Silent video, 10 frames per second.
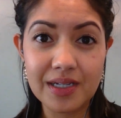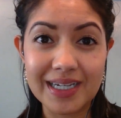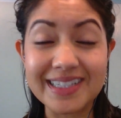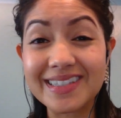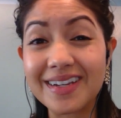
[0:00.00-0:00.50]

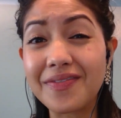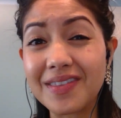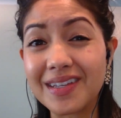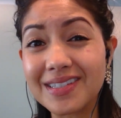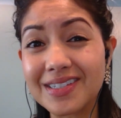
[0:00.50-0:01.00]
instead of
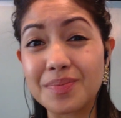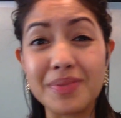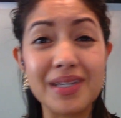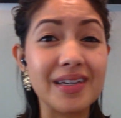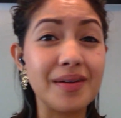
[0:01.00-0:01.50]
things just
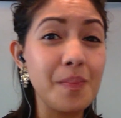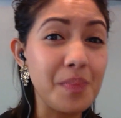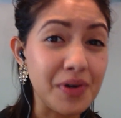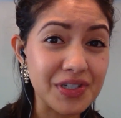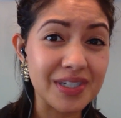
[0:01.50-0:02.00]
being
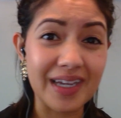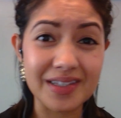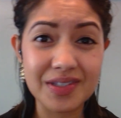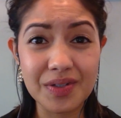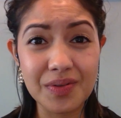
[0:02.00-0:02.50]
pushed
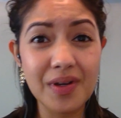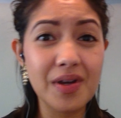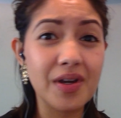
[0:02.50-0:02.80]
against you,